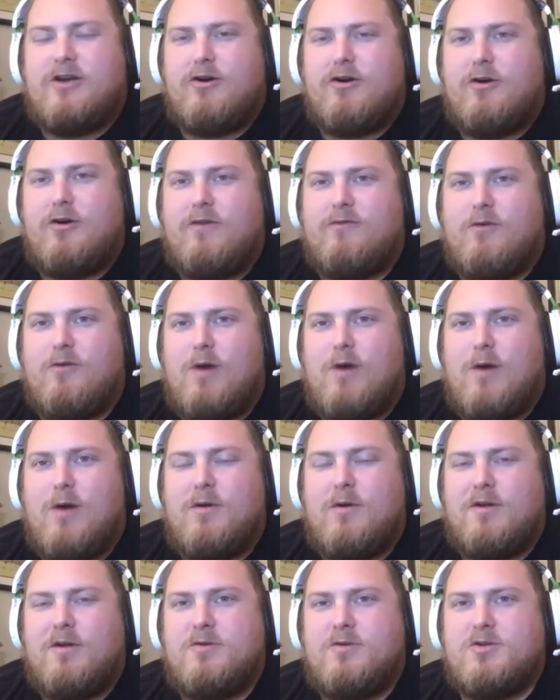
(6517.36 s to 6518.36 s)
you're going for, why
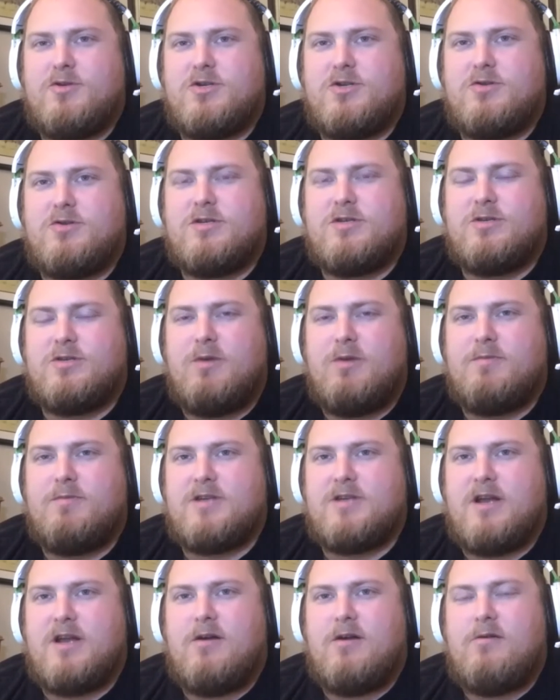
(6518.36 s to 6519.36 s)
wouldn't you just use a sweet
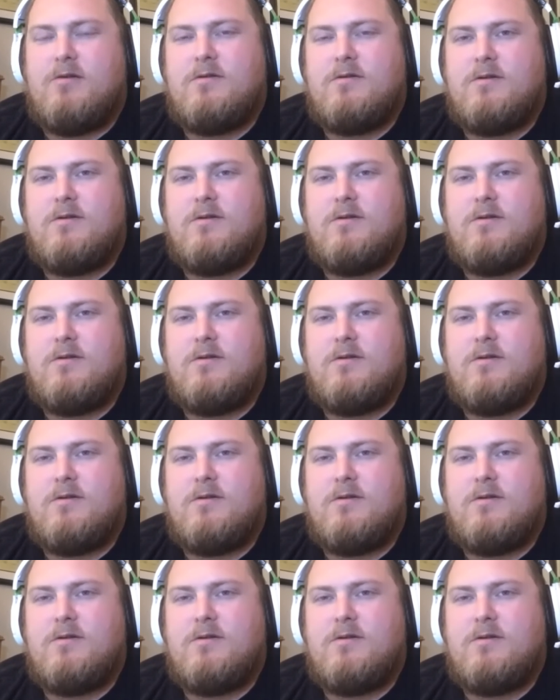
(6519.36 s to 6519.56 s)
potato?